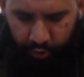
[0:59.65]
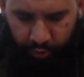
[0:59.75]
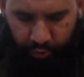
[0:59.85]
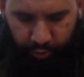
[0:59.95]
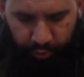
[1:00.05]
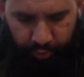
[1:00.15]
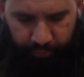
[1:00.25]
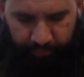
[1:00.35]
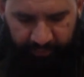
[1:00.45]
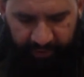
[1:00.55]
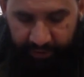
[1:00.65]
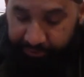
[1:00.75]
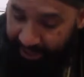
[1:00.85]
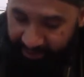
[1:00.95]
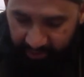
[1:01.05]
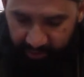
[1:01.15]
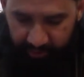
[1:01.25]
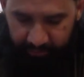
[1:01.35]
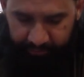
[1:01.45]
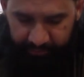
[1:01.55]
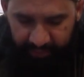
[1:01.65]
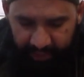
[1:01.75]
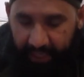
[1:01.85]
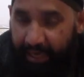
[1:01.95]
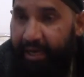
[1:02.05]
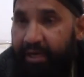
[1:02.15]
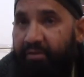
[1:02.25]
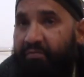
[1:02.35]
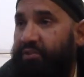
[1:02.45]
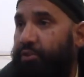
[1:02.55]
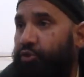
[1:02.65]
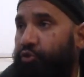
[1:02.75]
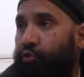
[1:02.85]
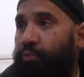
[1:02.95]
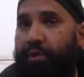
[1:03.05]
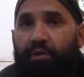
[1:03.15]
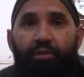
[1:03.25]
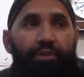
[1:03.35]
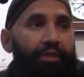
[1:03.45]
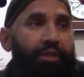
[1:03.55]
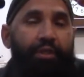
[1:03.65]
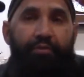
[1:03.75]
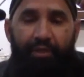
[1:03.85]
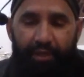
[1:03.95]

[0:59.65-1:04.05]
to travel and visit you brothers here